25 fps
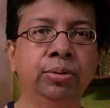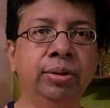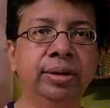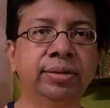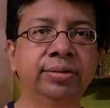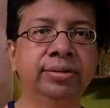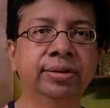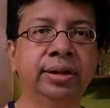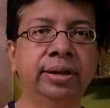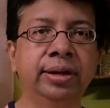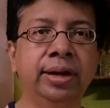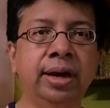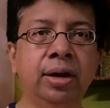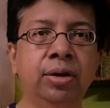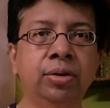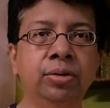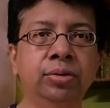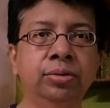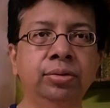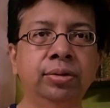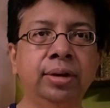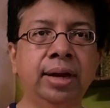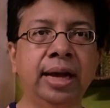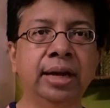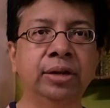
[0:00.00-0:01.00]
US, the
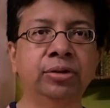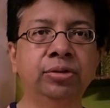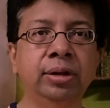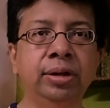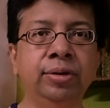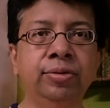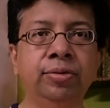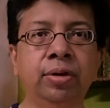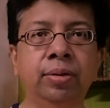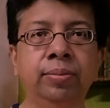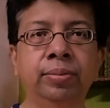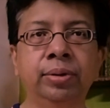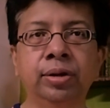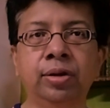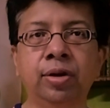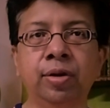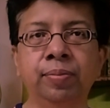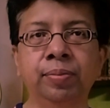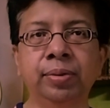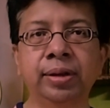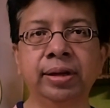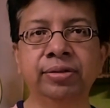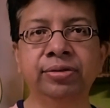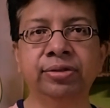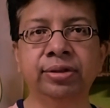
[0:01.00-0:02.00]
Dow actually formed a
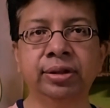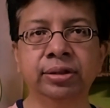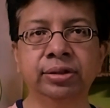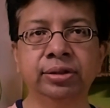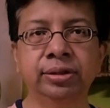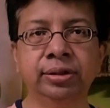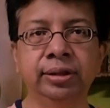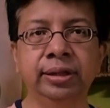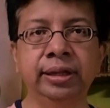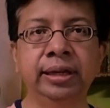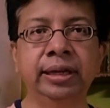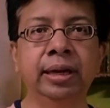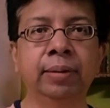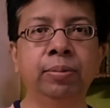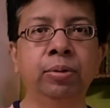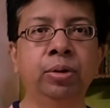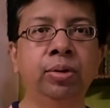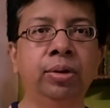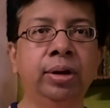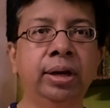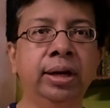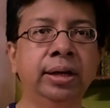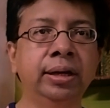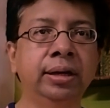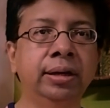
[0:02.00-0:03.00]
complex structure.
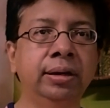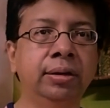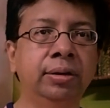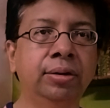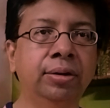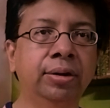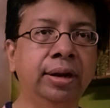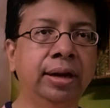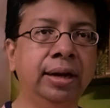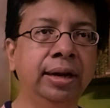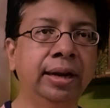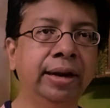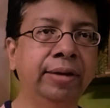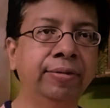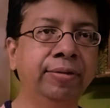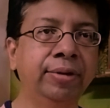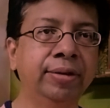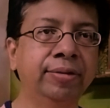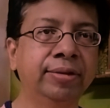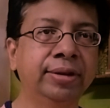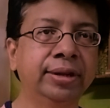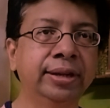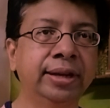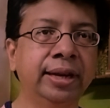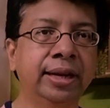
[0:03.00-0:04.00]
EWI, or Elliott
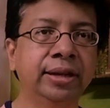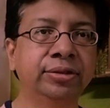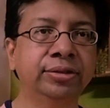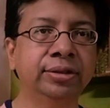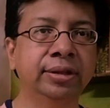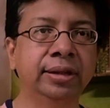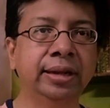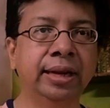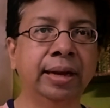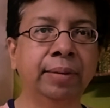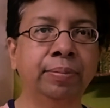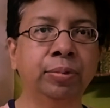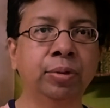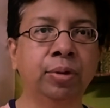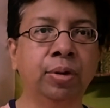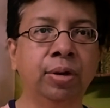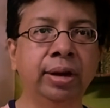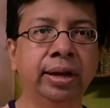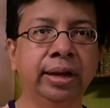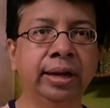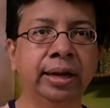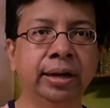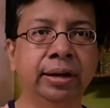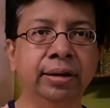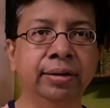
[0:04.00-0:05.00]
Wave International, kept
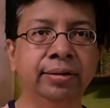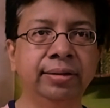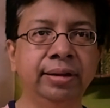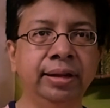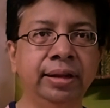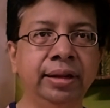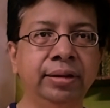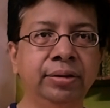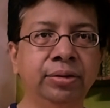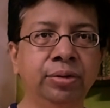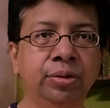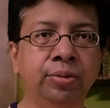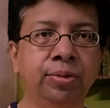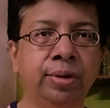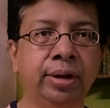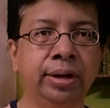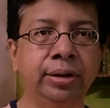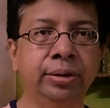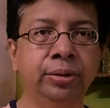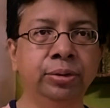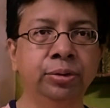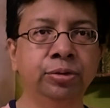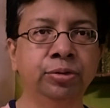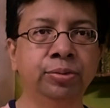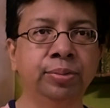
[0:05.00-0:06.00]
calling it a series of
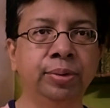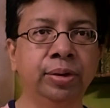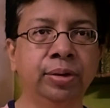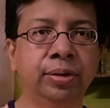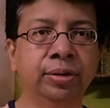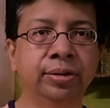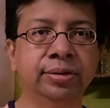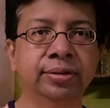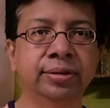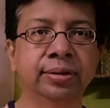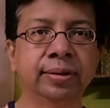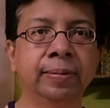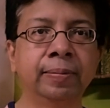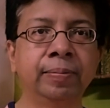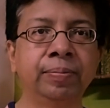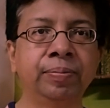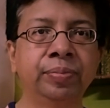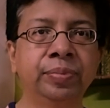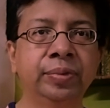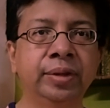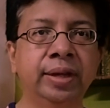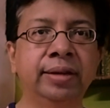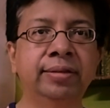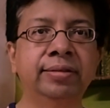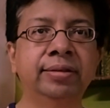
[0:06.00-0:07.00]
1-2s, because
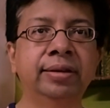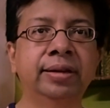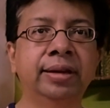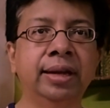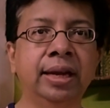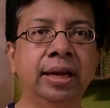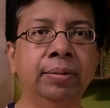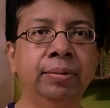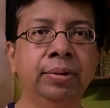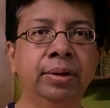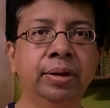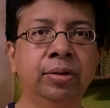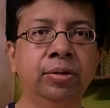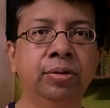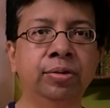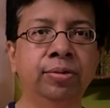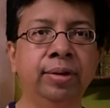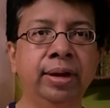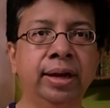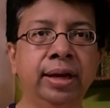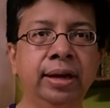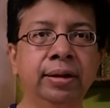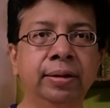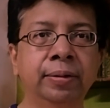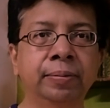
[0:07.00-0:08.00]
that's the time around
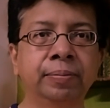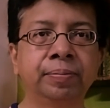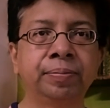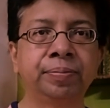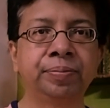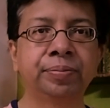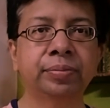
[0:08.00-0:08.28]
where